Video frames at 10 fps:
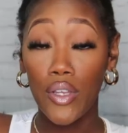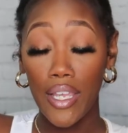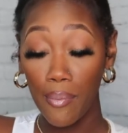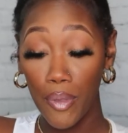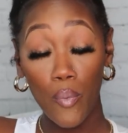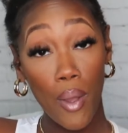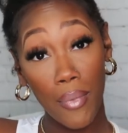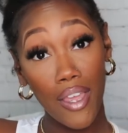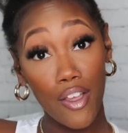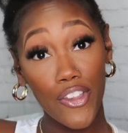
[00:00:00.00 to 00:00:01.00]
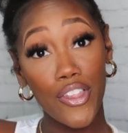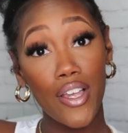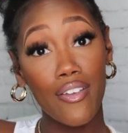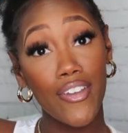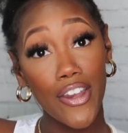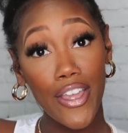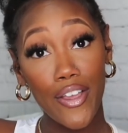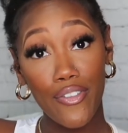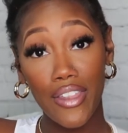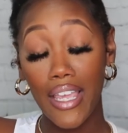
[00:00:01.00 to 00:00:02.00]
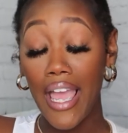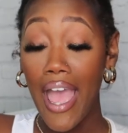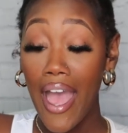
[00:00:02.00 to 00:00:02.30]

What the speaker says: keep the woman health very healthy.